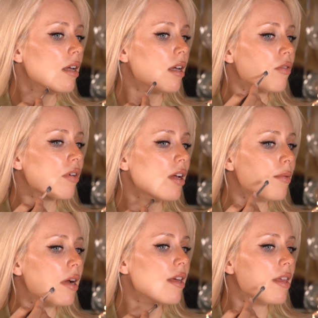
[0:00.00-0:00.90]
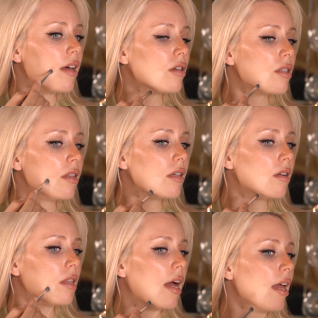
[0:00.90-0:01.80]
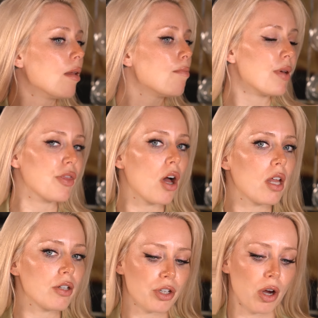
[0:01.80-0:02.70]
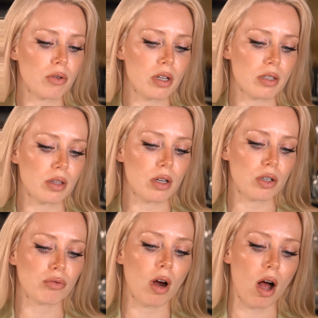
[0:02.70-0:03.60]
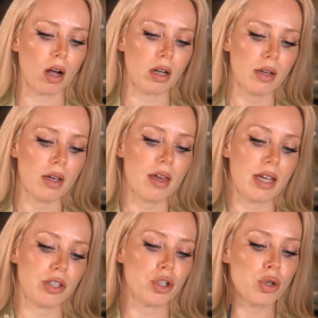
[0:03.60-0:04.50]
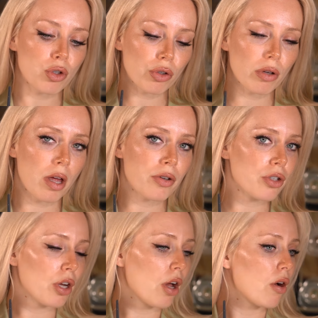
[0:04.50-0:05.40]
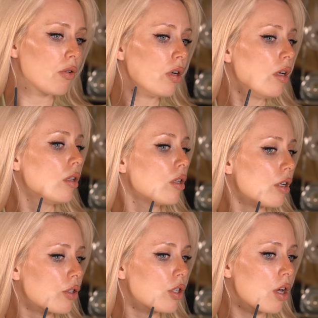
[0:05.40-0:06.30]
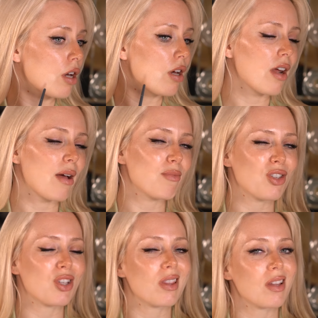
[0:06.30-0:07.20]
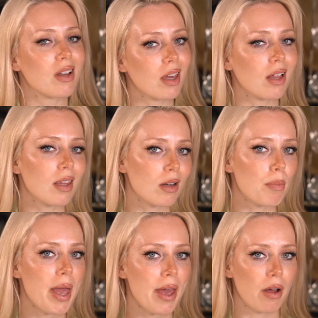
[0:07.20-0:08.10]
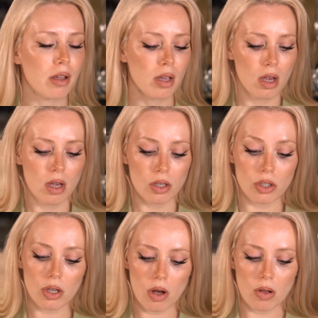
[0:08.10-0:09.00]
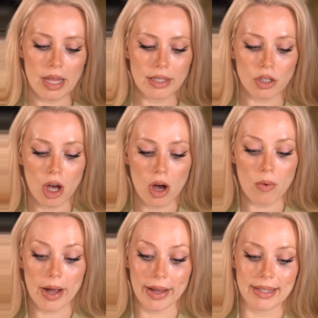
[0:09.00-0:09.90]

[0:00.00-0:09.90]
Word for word: And right away, that looks a little light, but the undertone doesn't look wrong. It's a neutral undertone, looks good. I'm just looking a little pale. So let's go